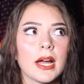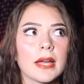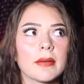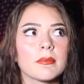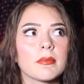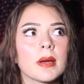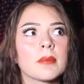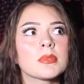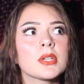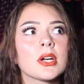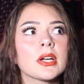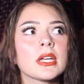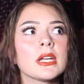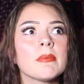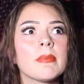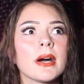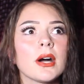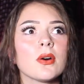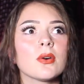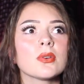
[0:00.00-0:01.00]
I'm talking
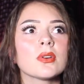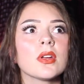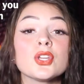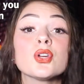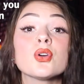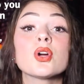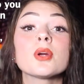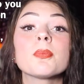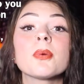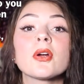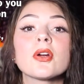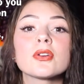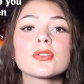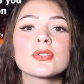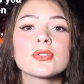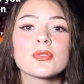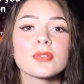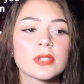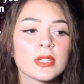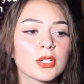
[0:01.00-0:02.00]
about your
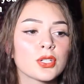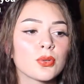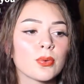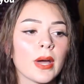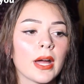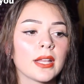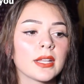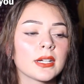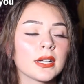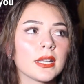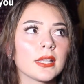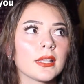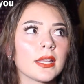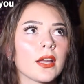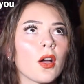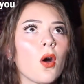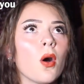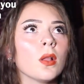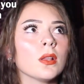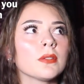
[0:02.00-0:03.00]
personal sexuality,
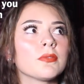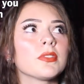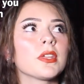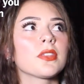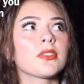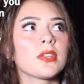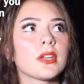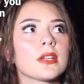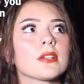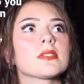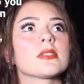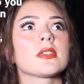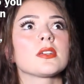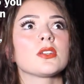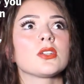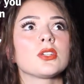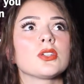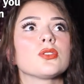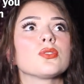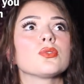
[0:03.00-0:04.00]
like all of the things
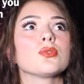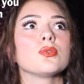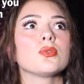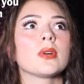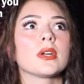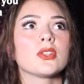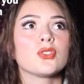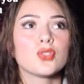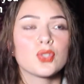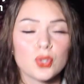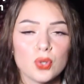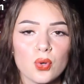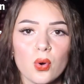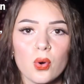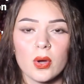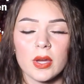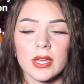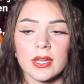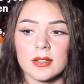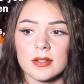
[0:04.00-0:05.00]
that you
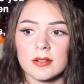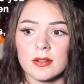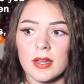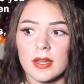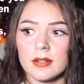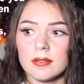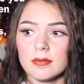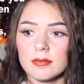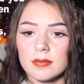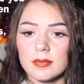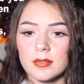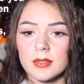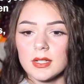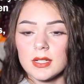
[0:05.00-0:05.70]
enjoy and